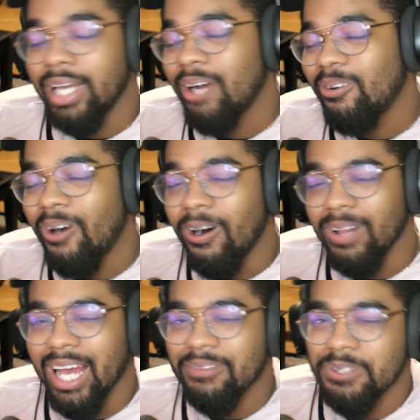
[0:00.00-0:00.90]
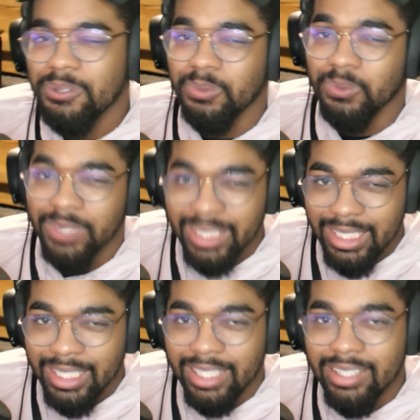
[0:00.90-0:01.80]
Now, all I have to do
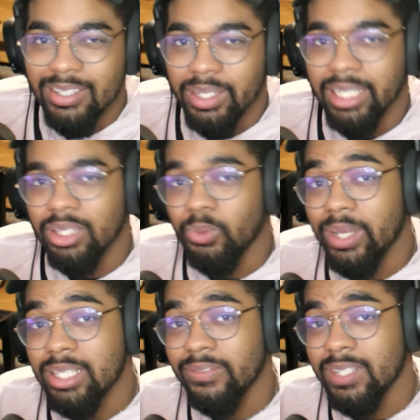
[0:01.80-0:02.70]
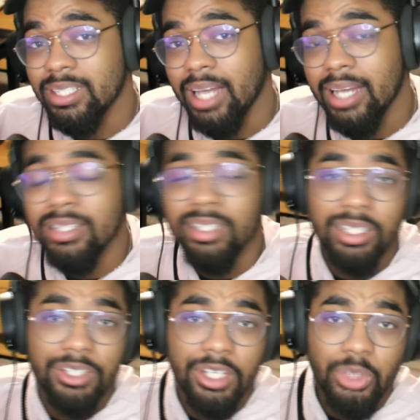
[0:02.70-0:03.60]
really is get the rest of the designs and
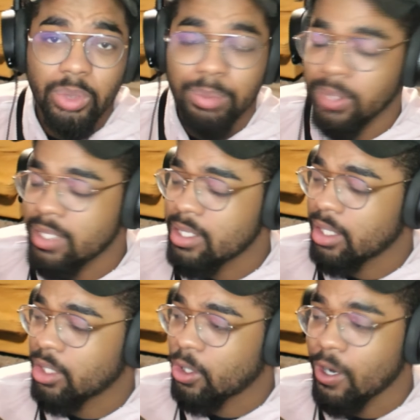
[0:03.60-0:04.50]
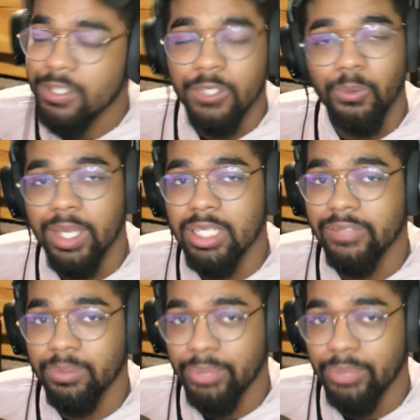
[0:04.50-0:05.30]
continue it, placing it across the rest of the